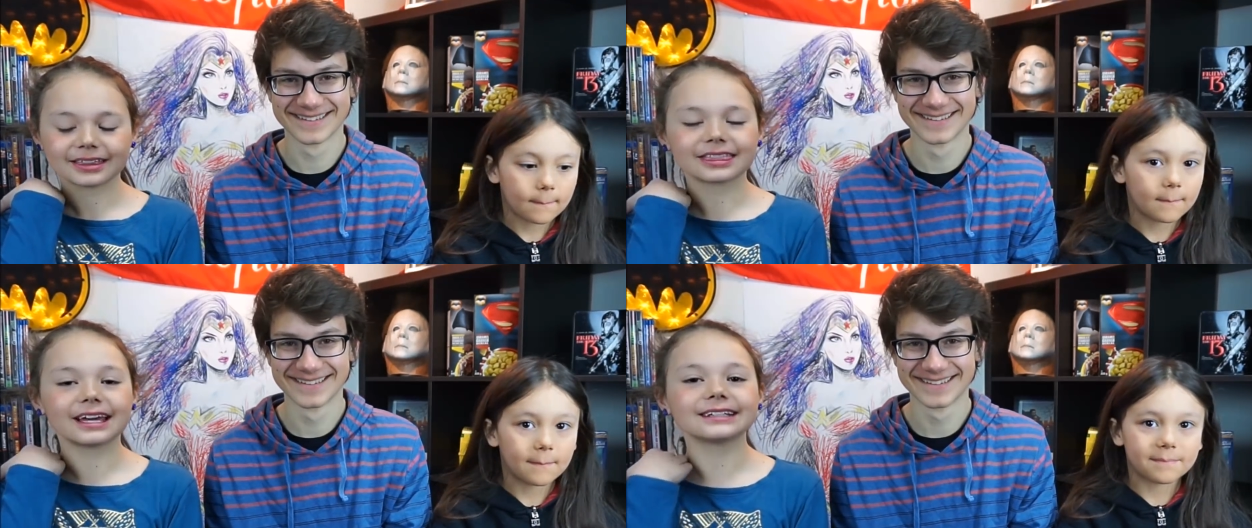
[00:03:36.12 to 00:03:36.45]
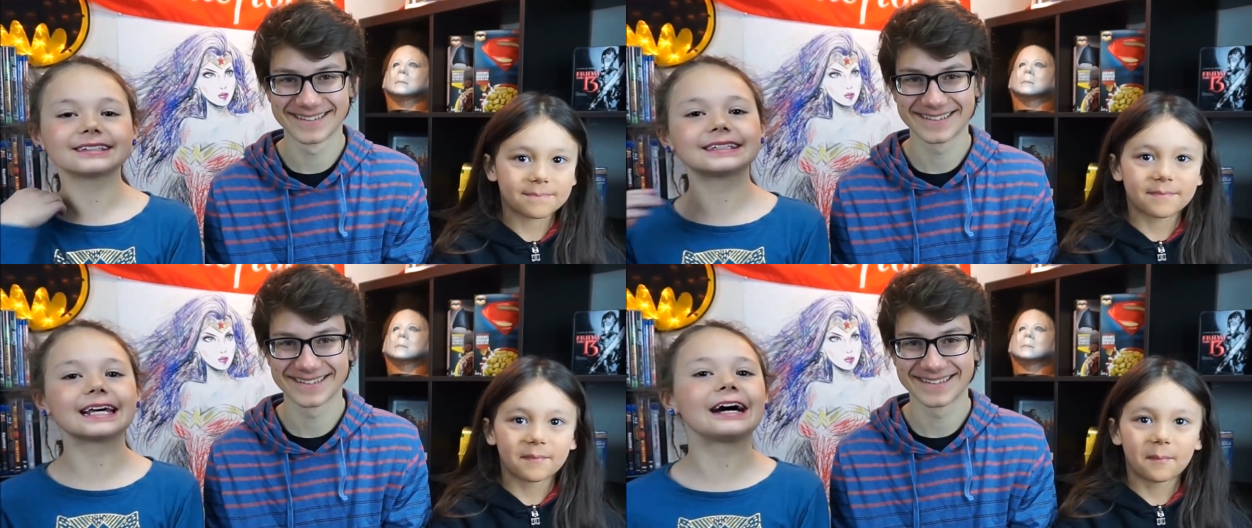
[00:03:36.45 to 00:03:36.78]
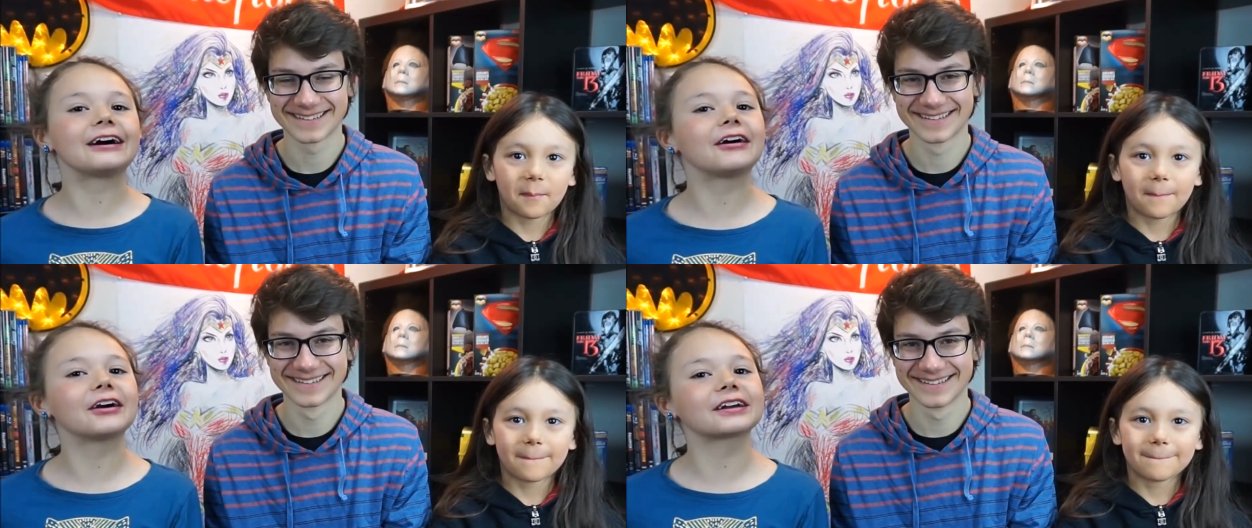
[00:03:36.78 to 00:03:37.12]
Speaker 1: That's
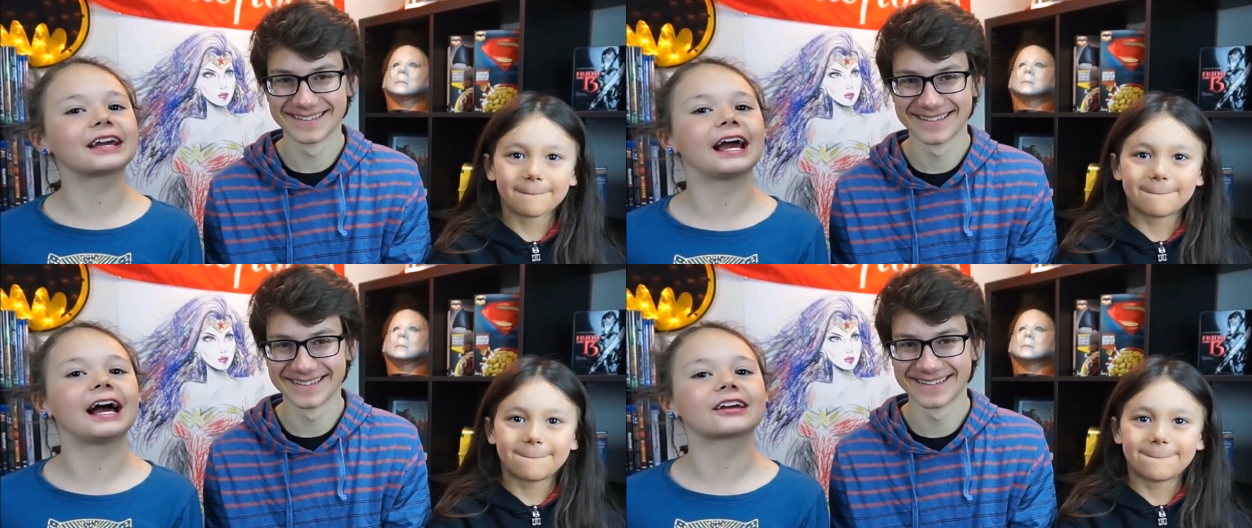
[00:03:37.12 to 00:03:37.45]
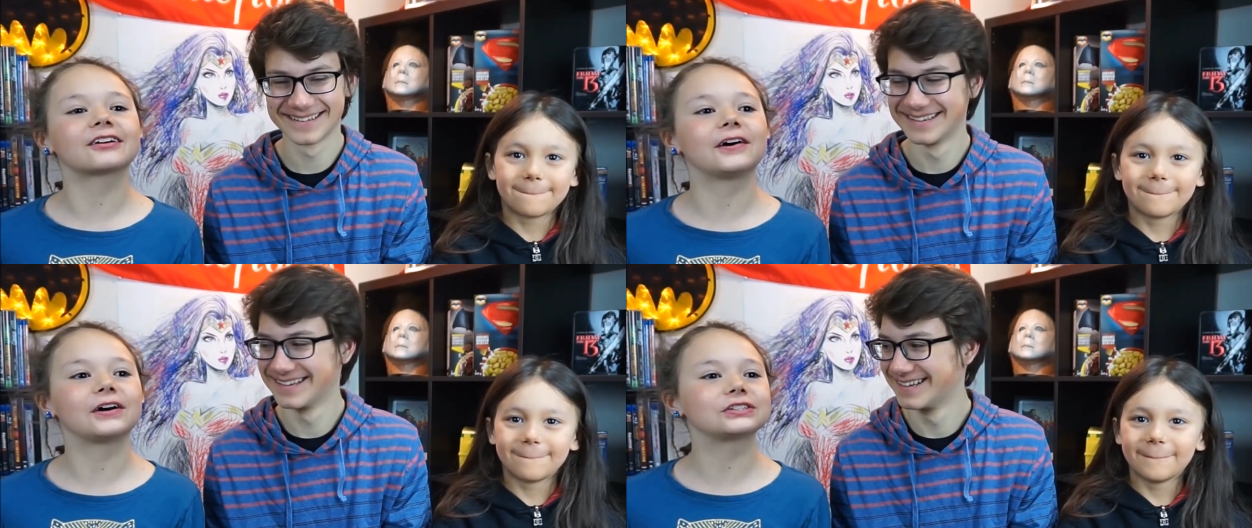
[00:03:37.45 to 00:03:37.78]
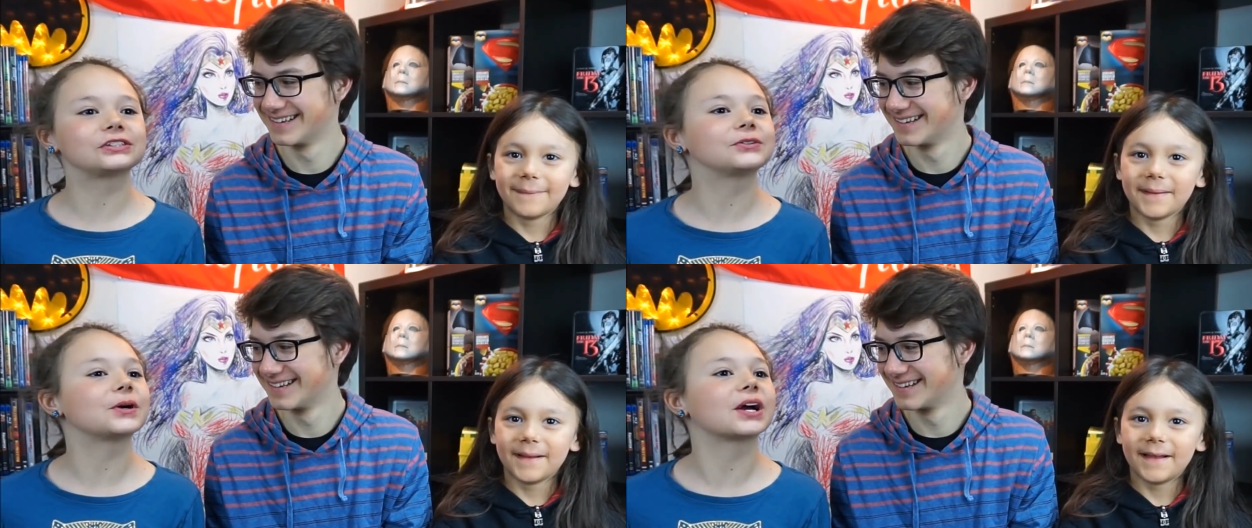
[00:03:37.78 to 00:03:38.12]
how our cat
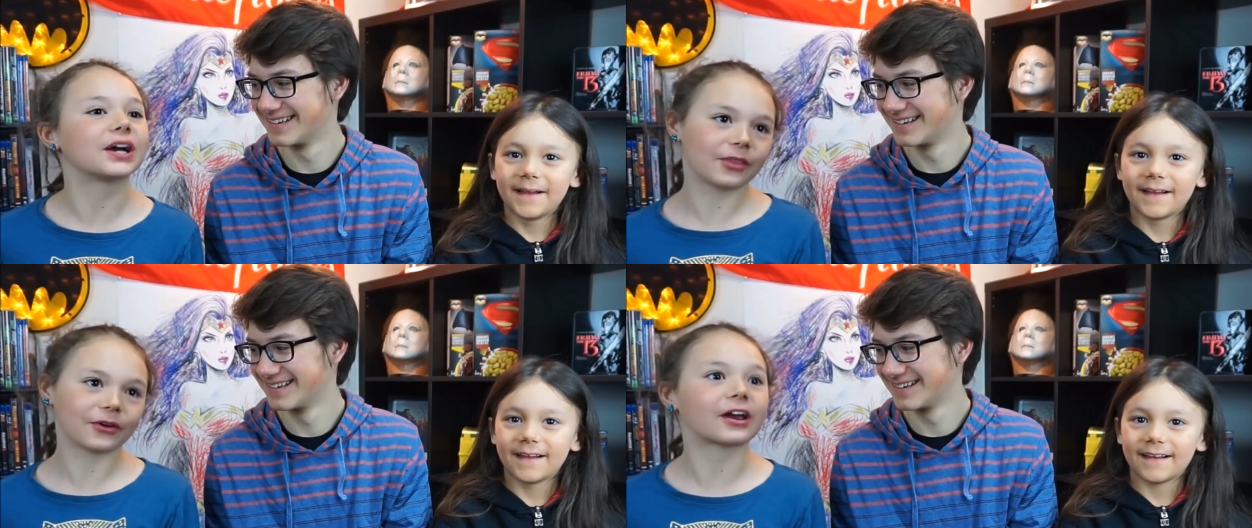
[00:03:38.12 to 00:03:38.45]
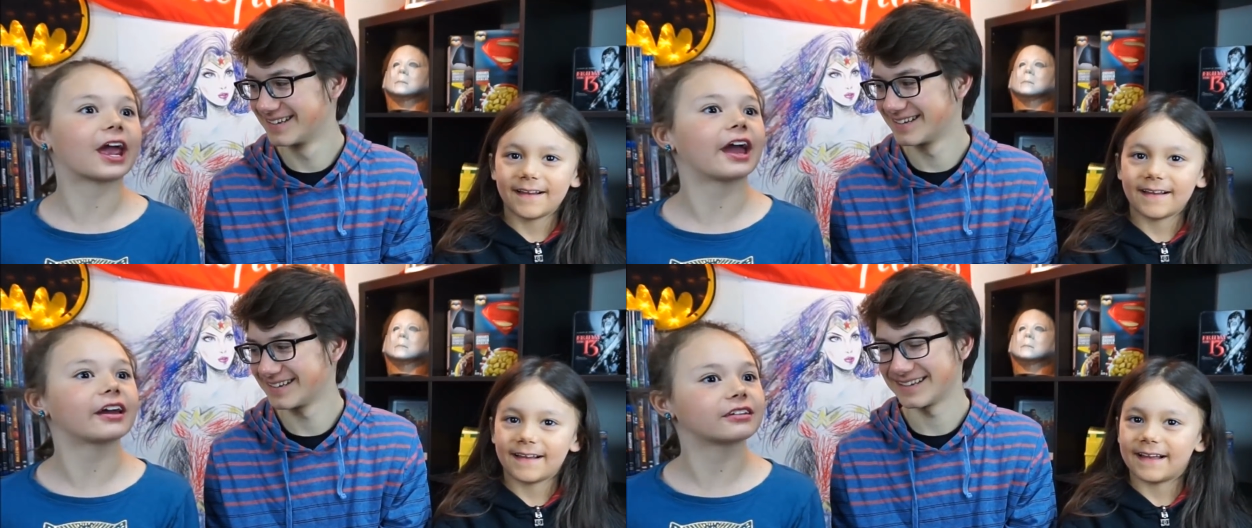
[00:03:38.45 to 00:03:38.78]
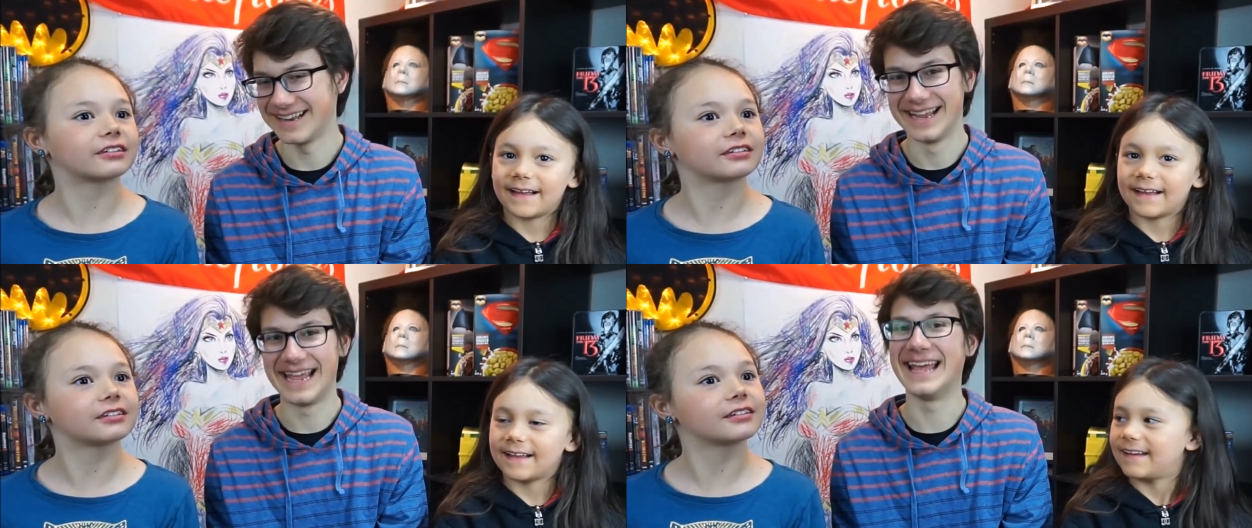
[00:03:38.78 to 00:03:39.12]
calls to our other
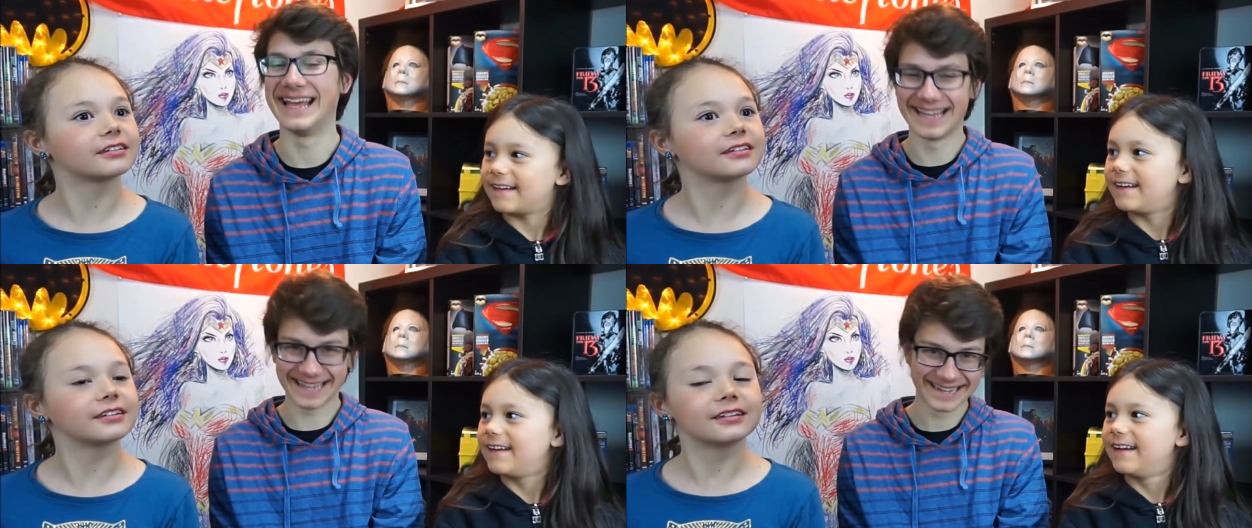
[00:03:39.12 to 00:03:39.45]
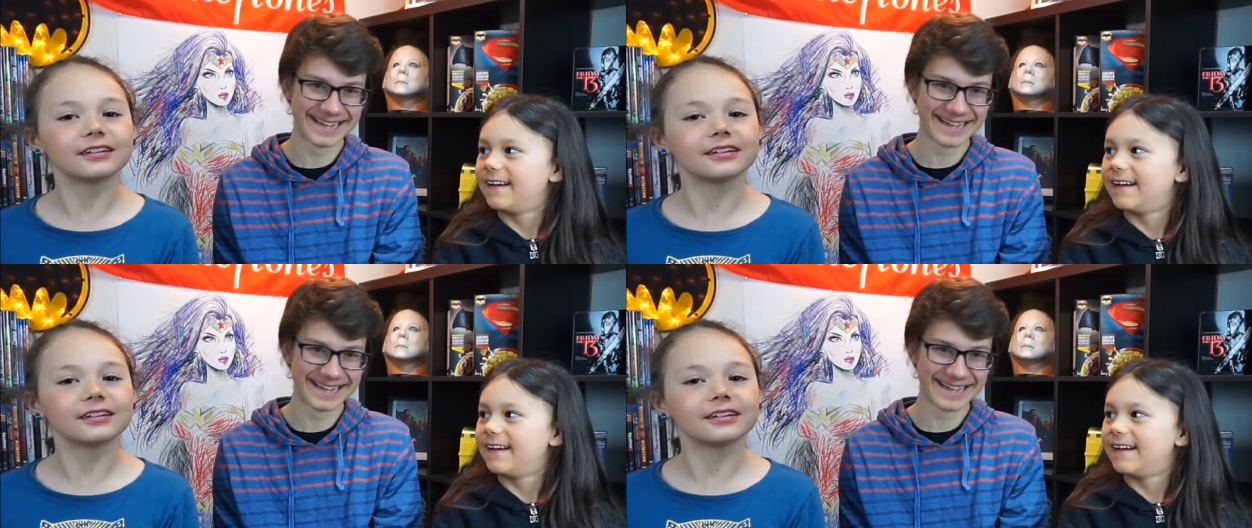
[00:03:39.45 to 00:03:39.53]
cat.